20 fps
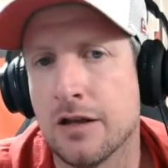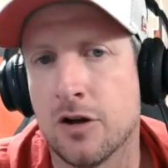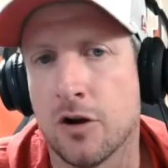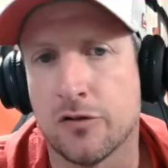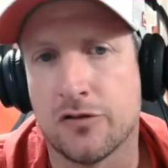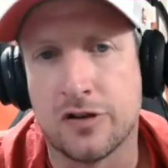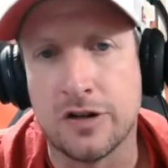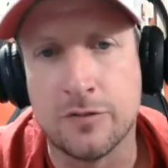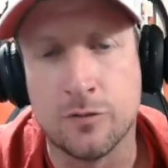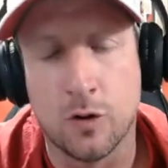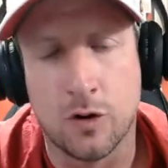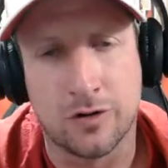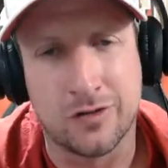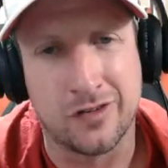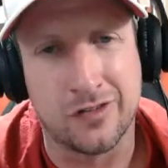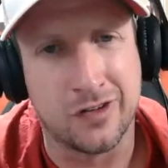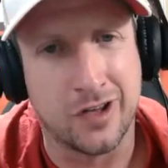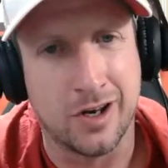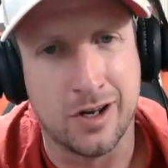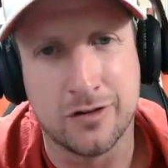Steve Wilks
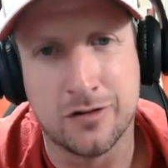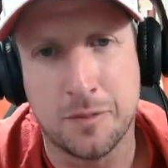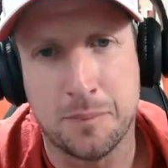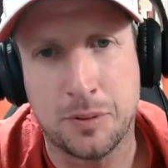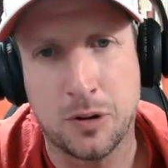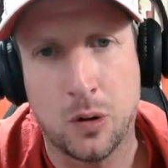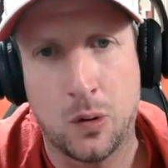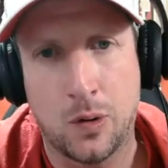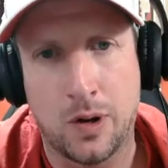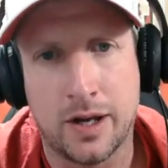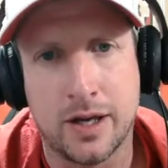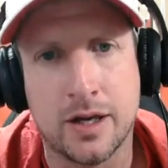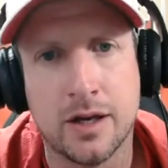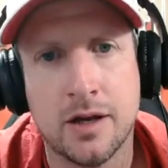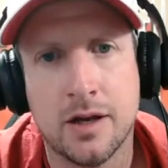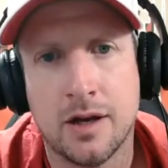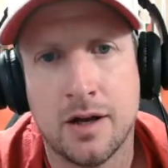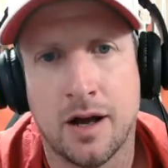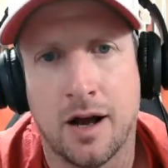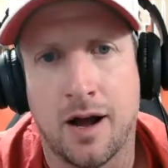is going to deploy
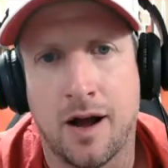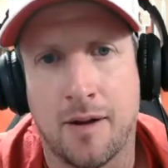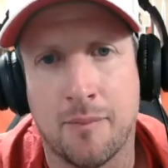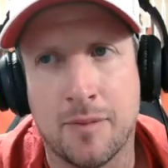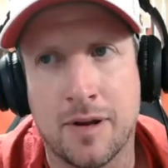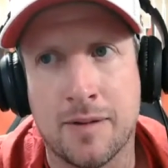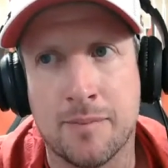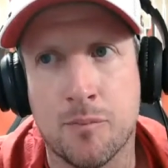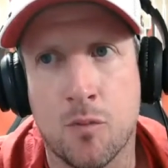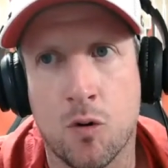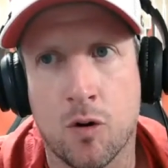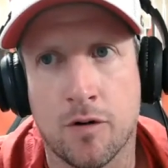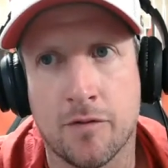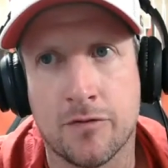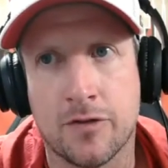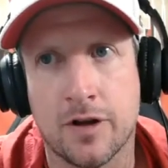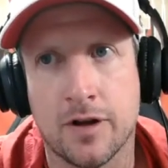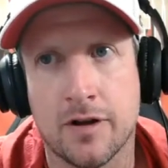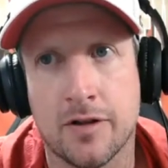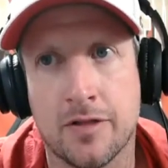in more
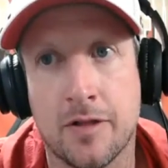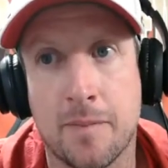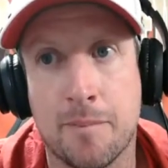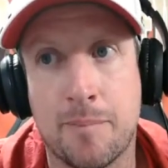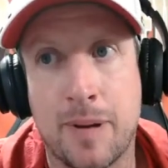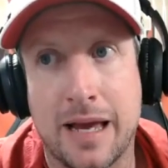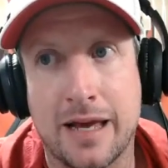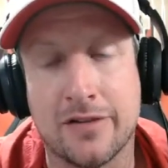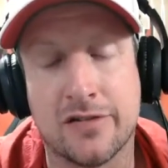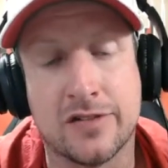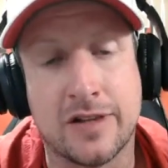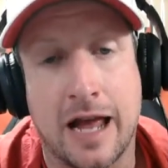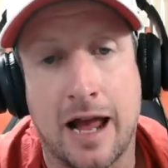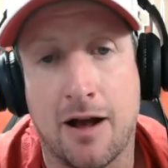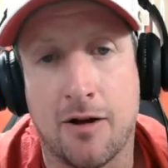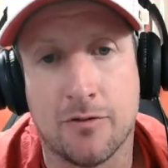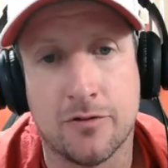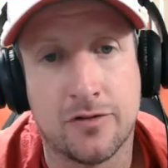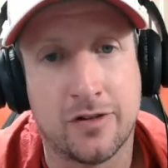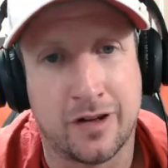of the base
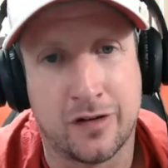downs.